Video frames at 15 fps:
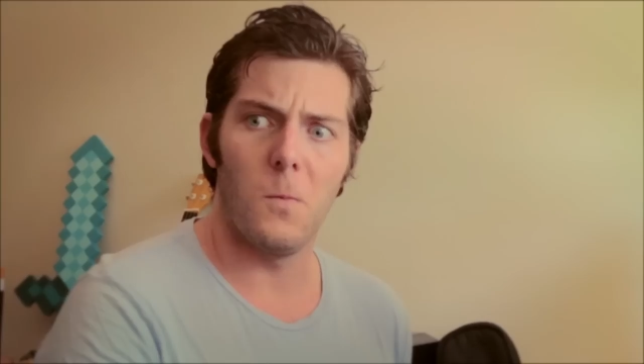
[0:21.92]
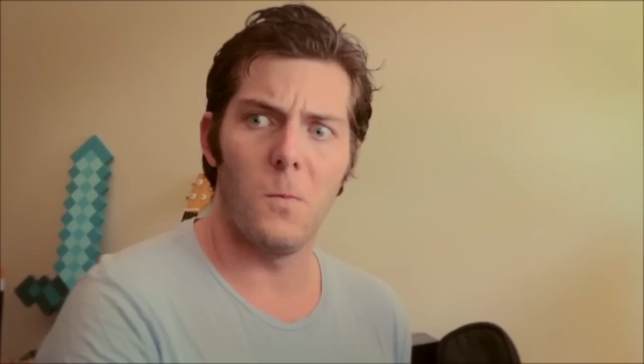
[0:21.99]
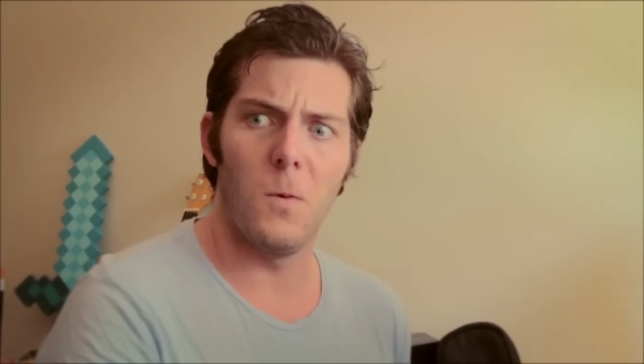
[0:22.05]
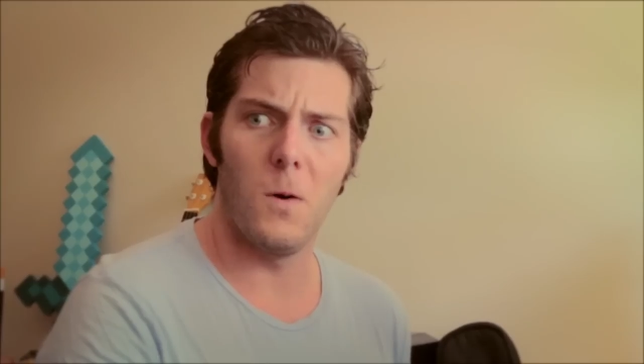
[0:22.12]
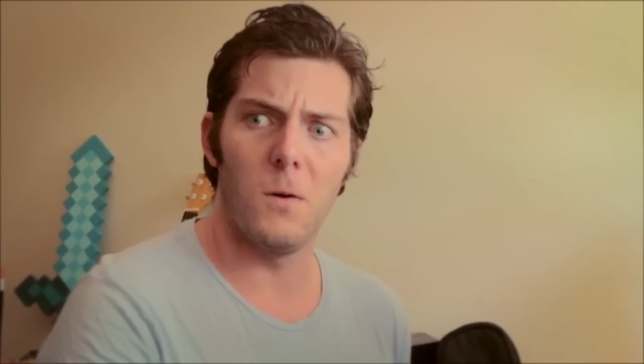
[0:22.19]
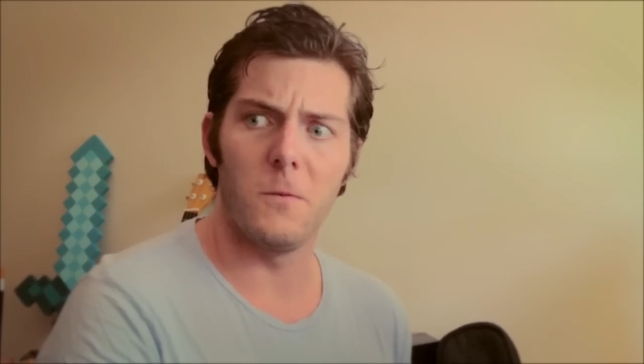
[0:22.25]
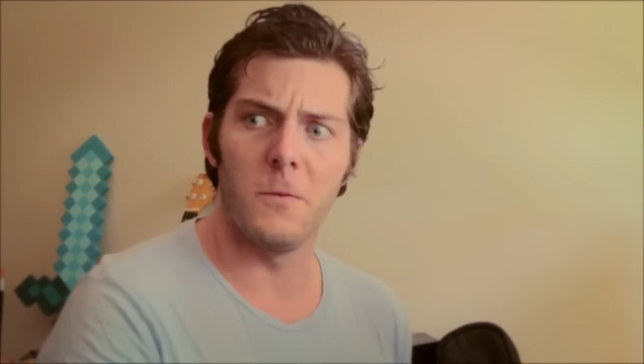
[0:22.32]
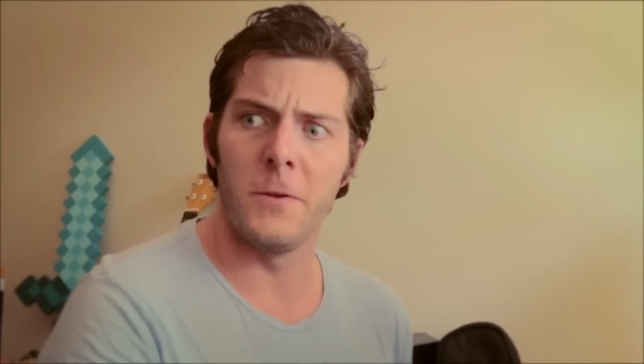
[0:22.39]

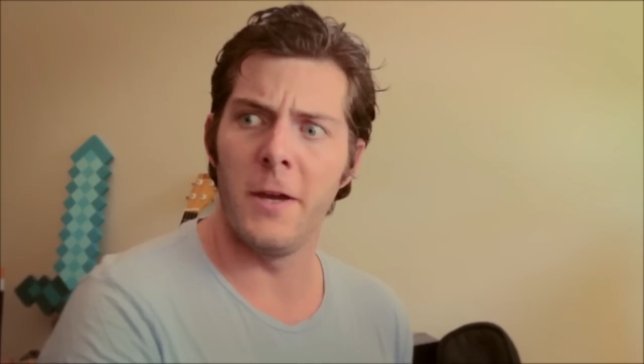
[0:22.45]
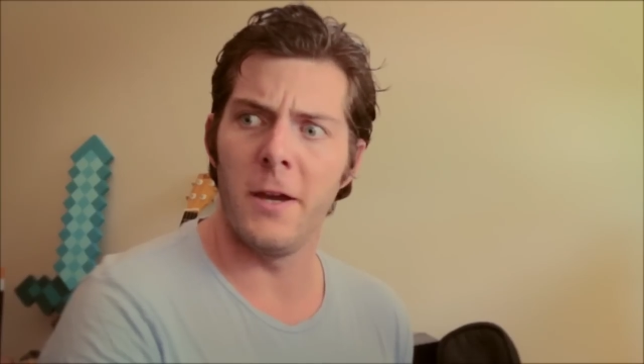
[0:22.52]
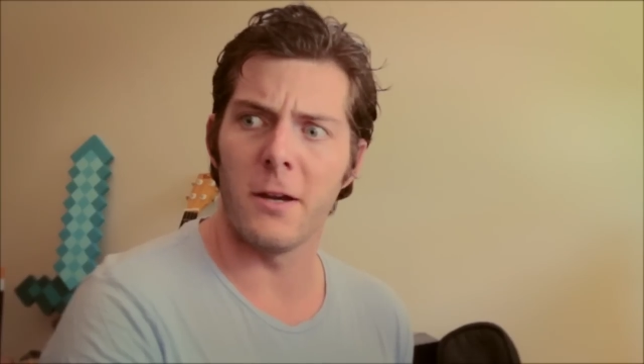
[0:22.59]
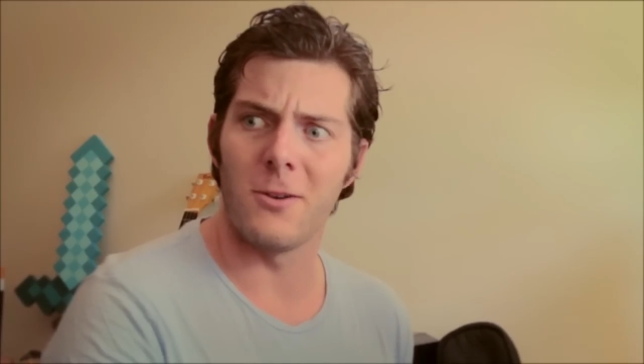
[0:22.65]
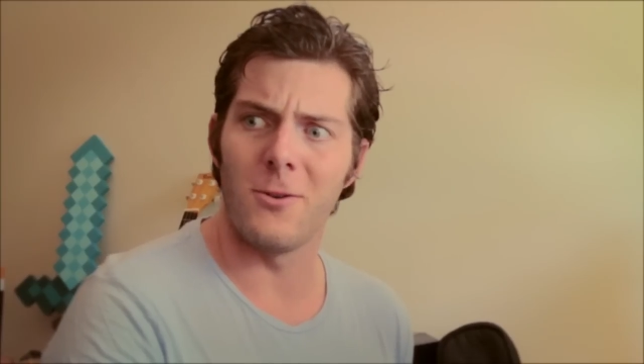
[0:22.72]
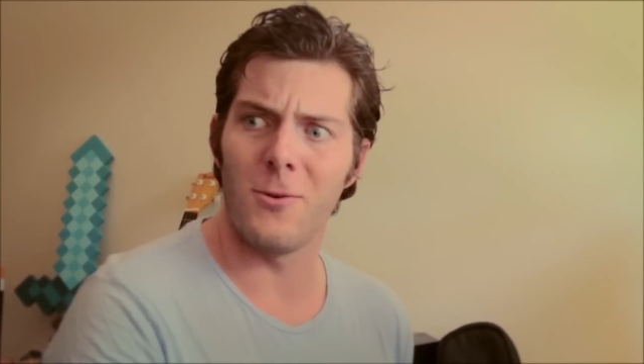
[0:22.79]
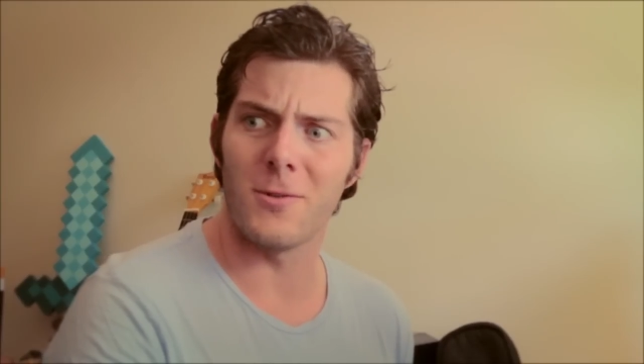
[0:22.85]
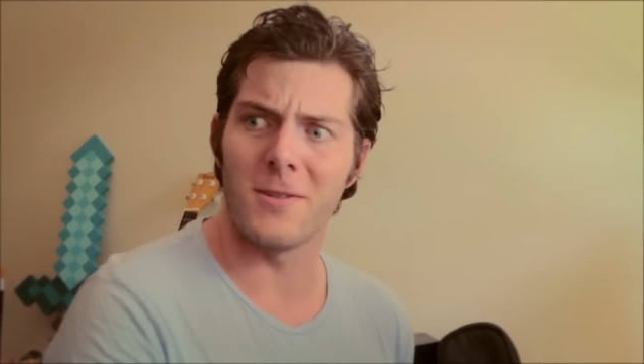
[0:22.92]
Well,
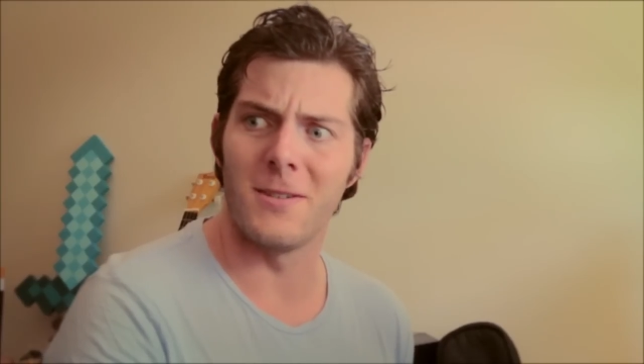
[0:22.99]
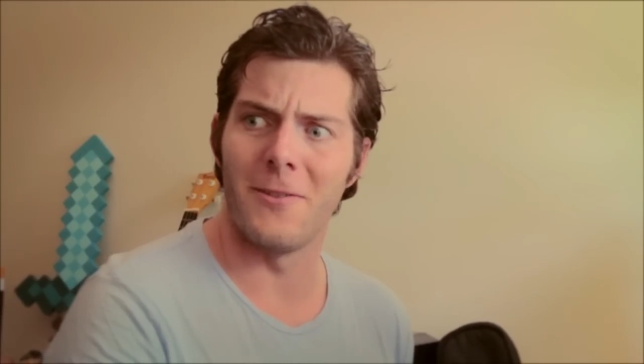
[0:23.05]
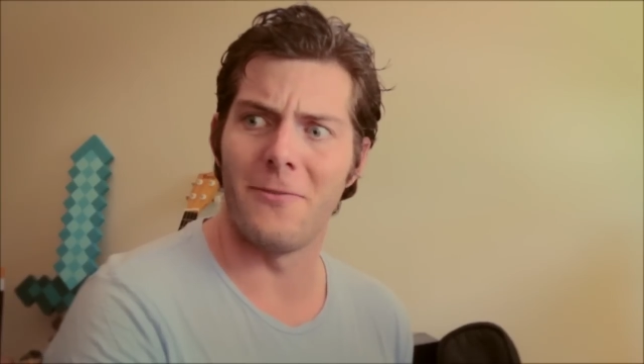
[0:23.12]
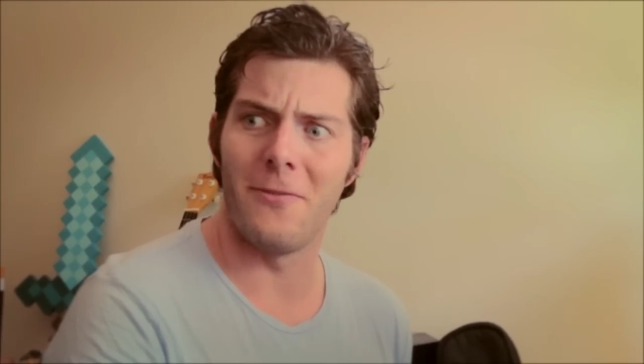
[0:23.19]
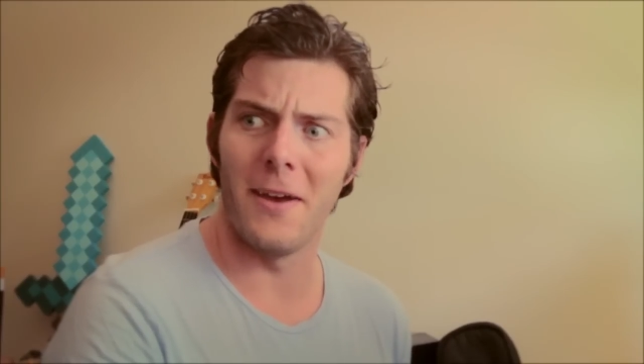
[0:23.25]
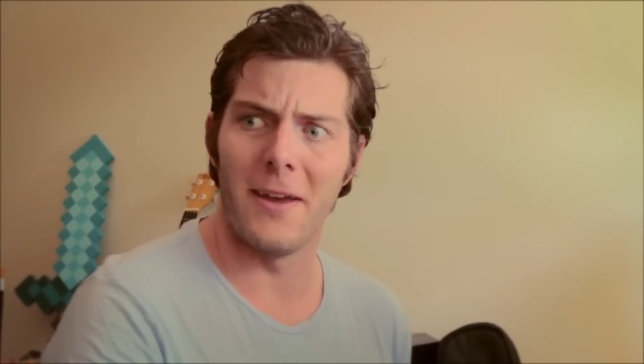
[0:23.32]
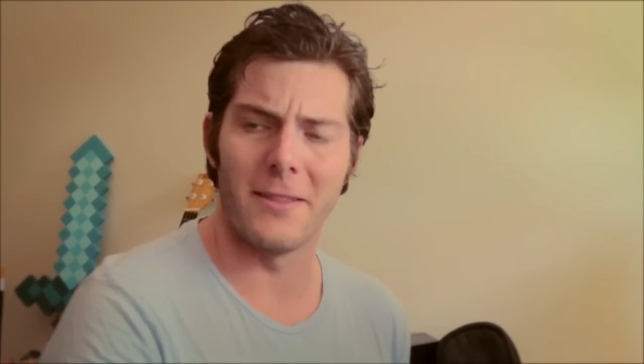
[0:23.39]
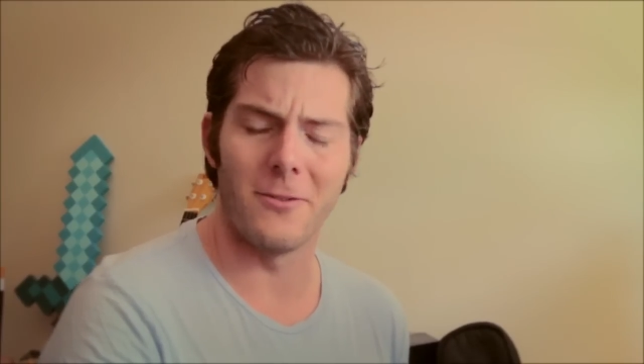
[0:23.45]
yeah, of course
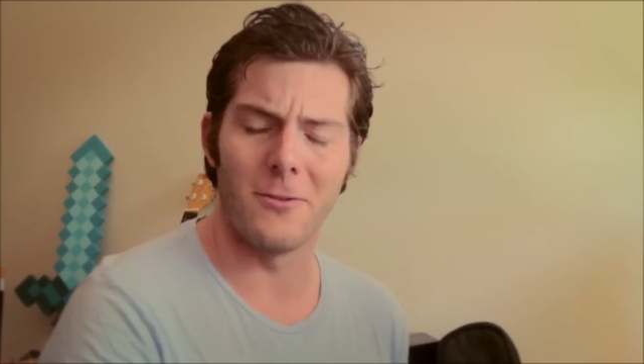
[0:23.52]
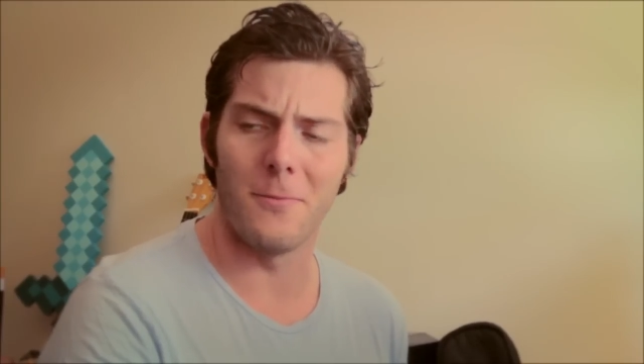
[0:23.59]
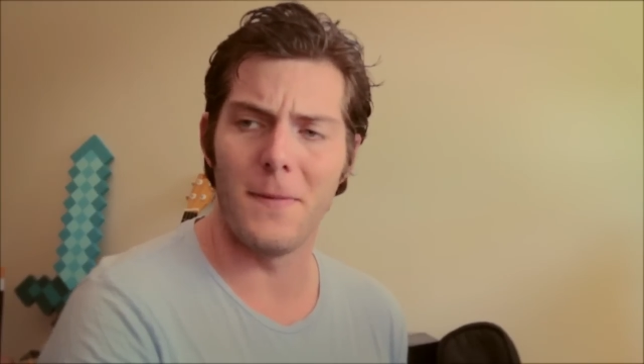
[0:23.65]
they're fake.